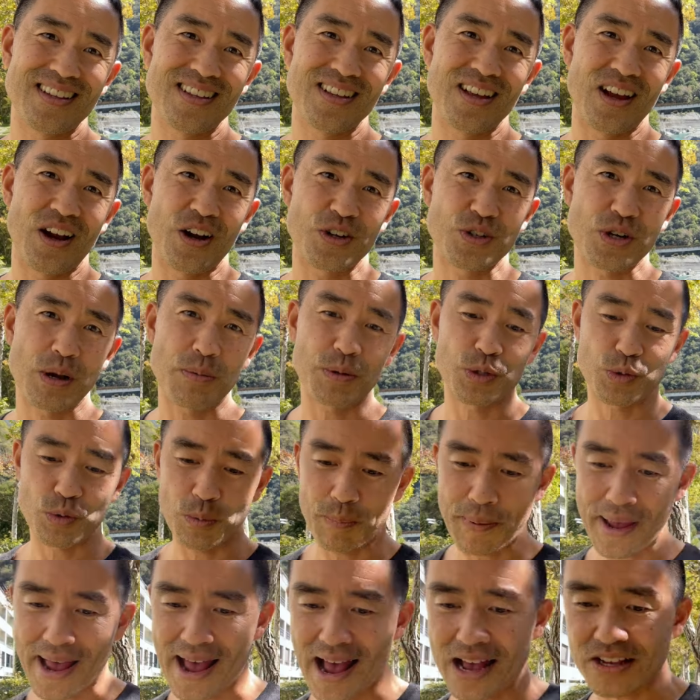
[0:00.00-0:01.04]
our troubles will
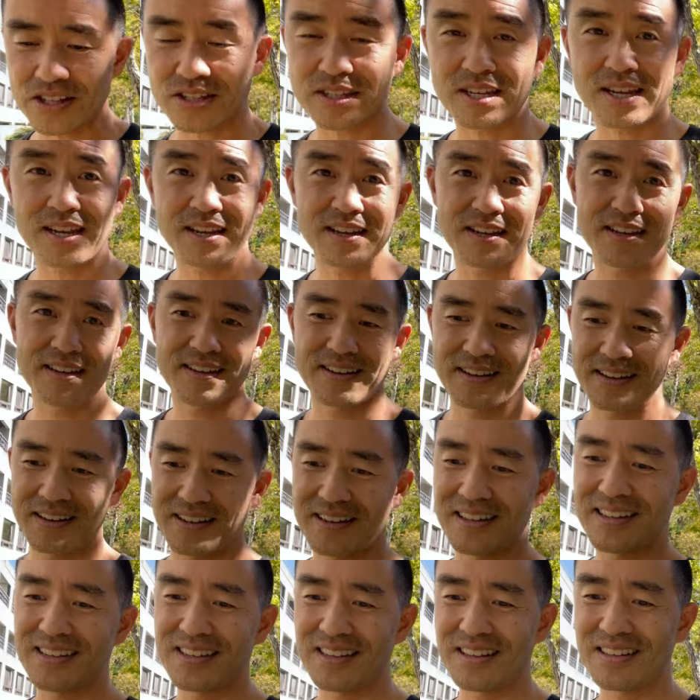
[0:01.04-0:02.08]
pass.
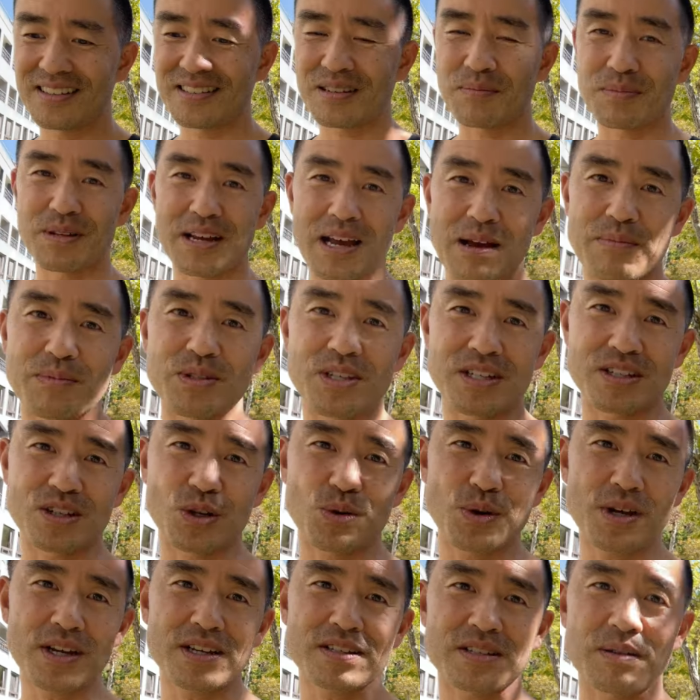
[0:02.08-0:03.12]
Sometimes it's
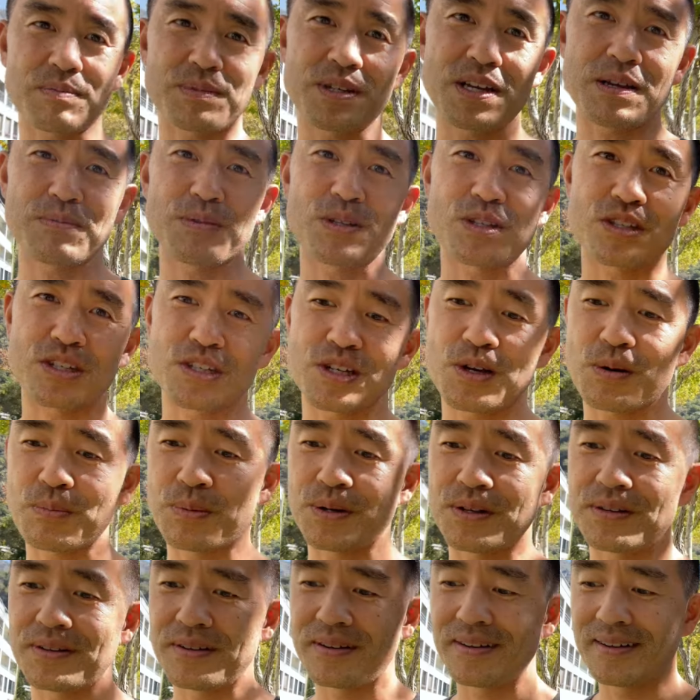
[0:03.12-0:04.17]
quick, sometimes it's slow, but
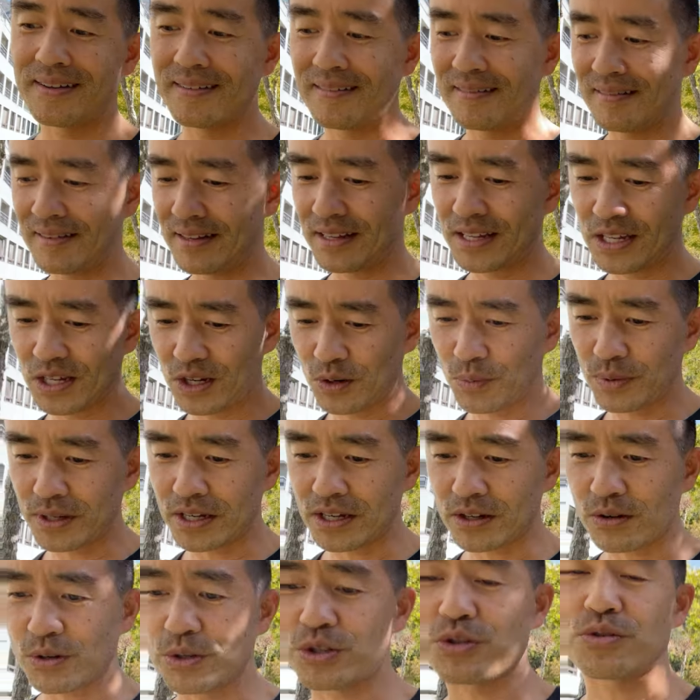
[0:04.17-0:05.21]
you can
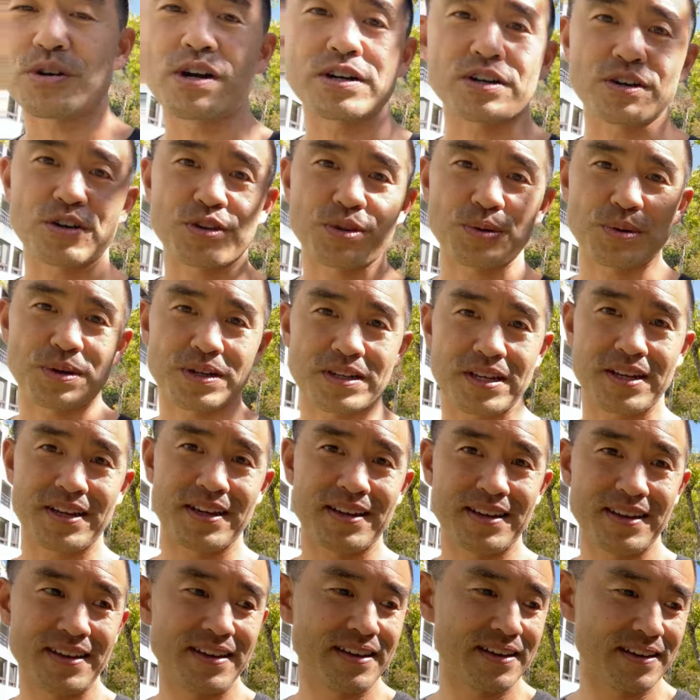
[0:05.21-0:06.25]
grow stronger through it.
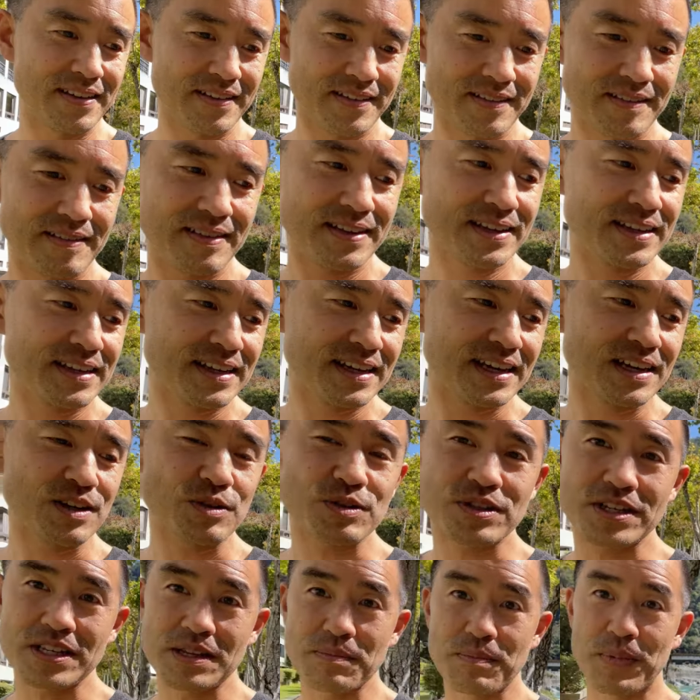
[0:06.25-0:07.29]
I don't
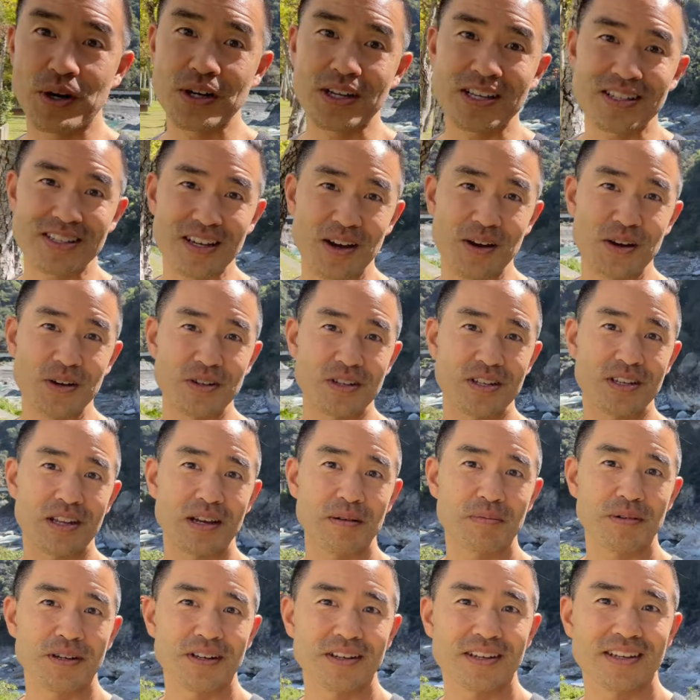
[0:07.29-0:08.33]
see any monkeys out here today,
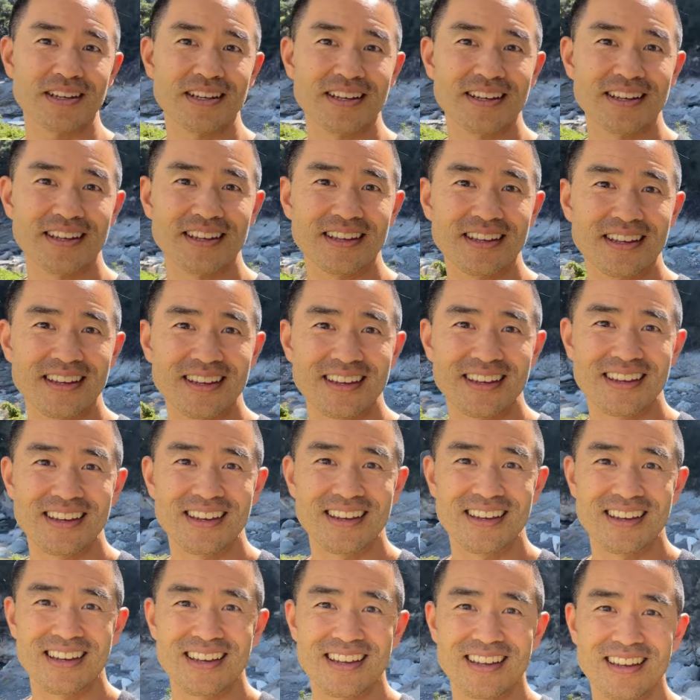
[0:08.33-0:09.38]

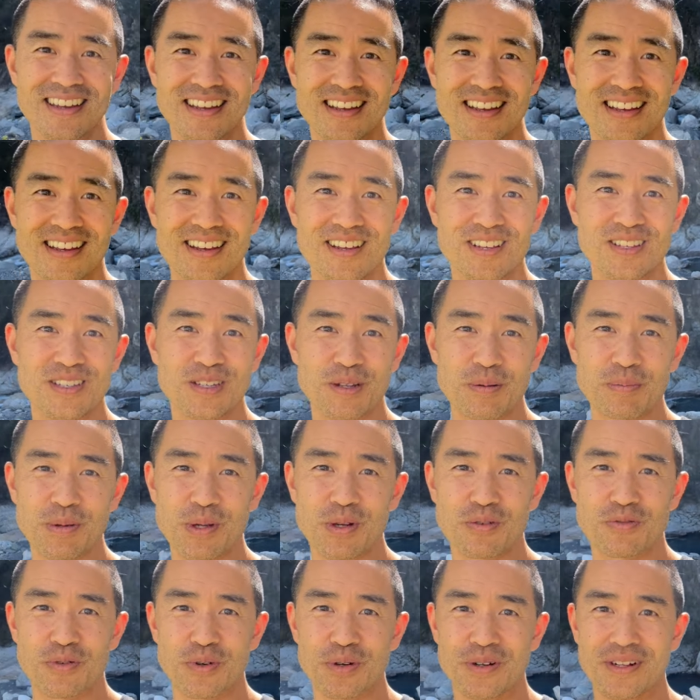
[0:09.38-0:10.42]
but still
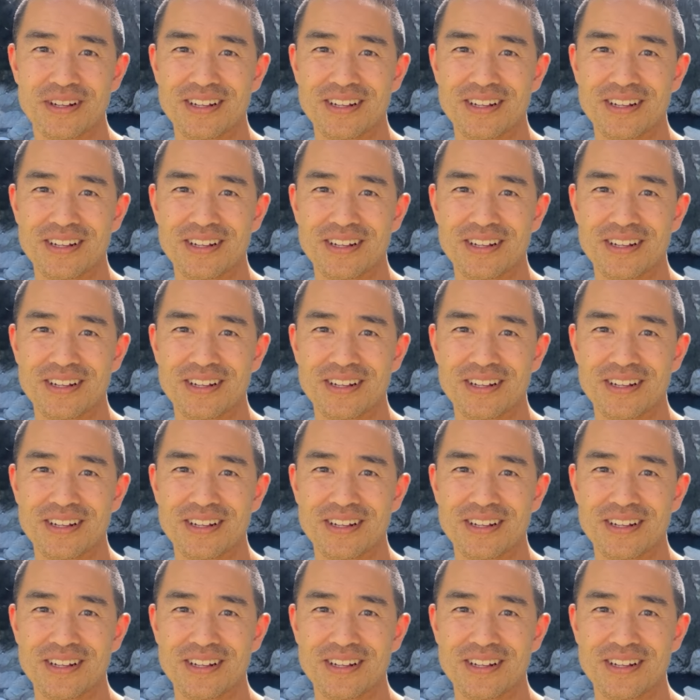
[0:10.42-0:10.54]
beautiful.